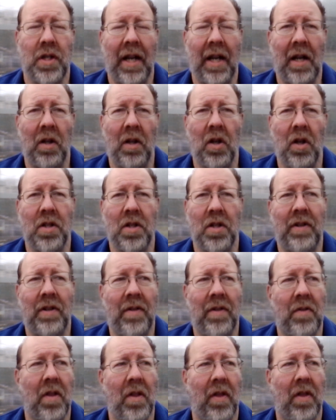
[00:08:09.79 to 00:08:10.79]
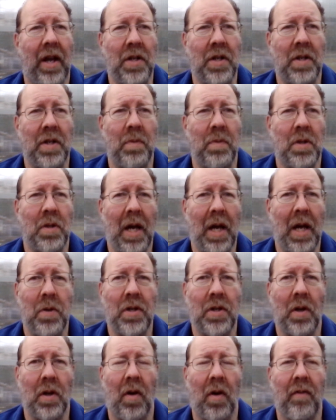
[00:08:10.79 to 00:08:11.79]
selling a lot of different things. It
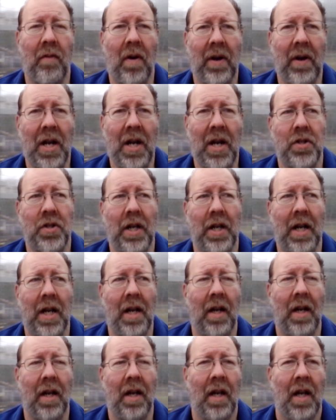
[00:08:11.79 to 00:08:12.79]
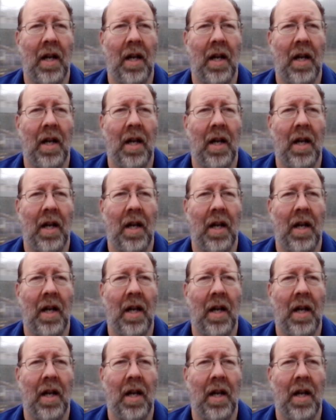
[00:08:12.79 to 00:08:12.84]
was very interesting,